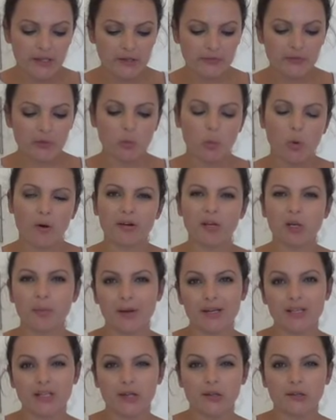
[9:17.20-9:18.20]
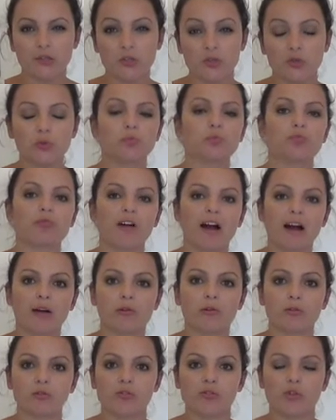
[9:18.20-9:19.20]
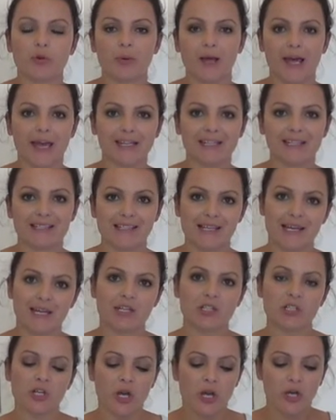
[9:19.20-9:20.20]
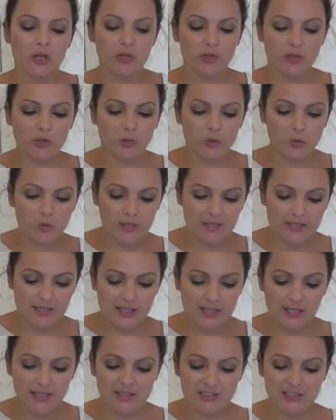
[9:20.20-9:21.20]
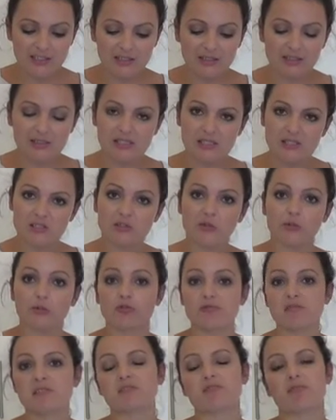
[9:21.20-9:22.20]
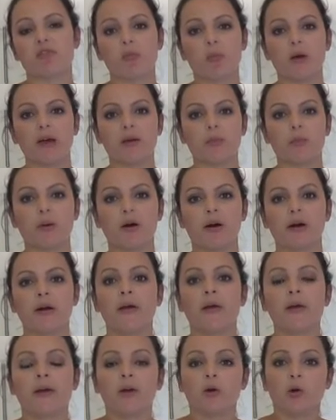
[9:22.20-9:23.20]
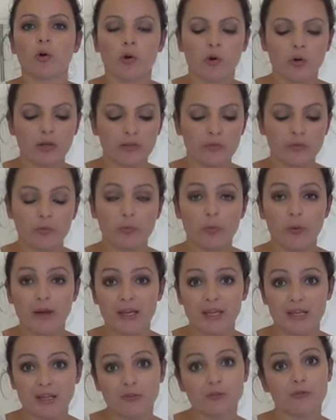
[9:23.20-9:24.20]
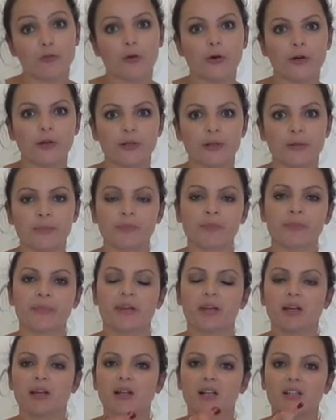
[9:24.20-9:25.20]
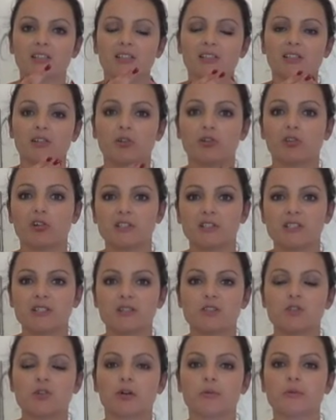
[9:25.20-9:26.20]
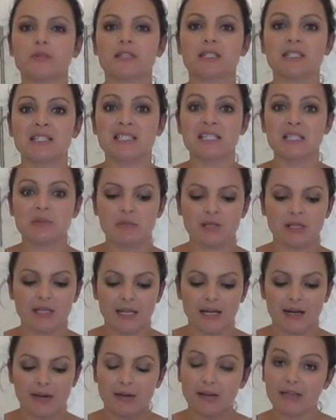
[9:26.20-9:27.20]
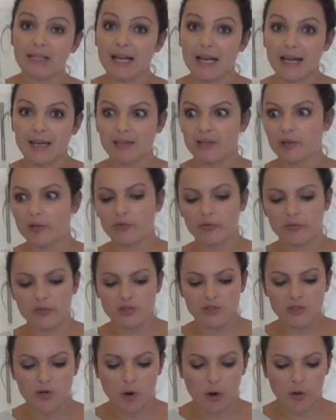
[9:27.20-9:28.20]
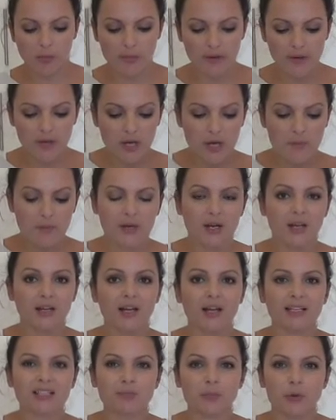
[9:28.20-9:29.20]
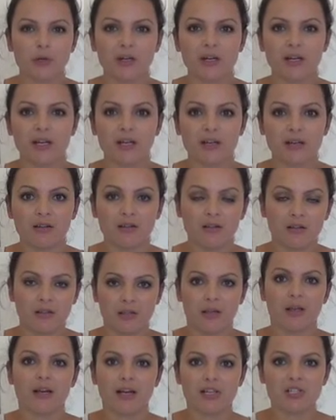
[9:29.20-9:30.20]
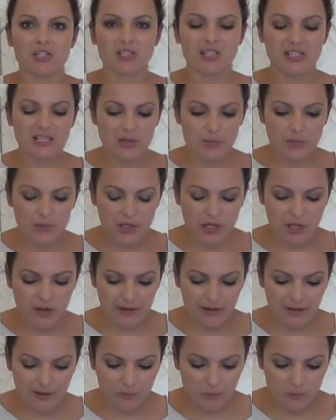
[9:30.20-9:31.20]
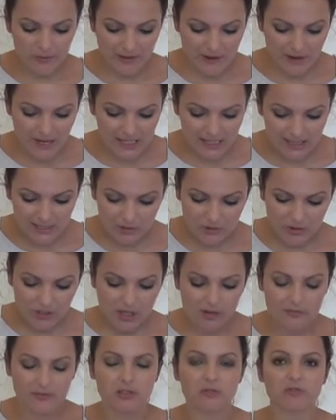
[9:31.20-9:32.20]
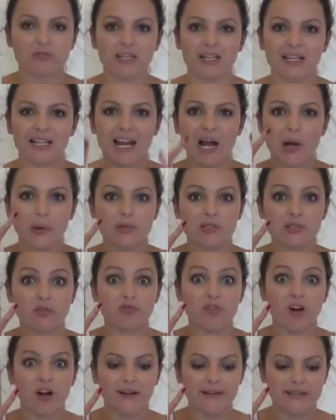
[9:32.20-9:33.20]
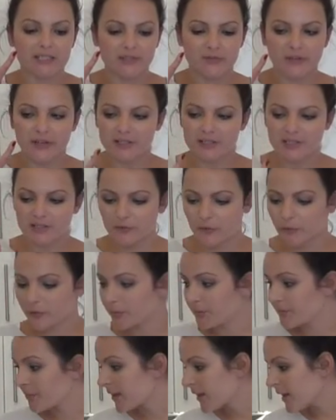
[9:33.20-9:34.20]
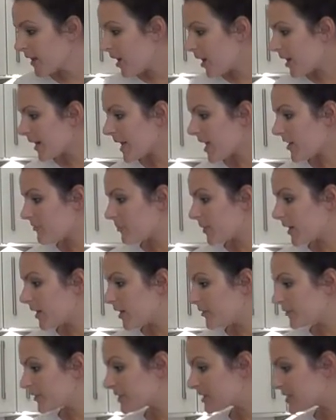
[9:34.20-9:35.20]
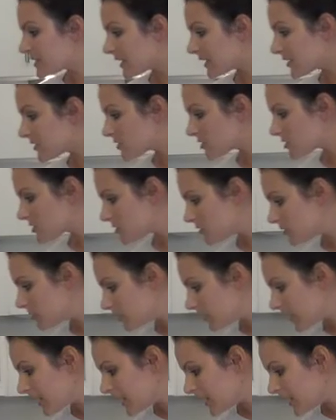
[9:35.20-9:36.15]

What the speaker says: If you're worried about it going too brown on top at any stage, you can always cut a little disc of greaseproof paper or even baking foil, cut a little cross in the top so steam can get out and lay it over the top. But I like to put it in and just keep it going without anything on the cover to really allow it to rise first of all. I have my oven set to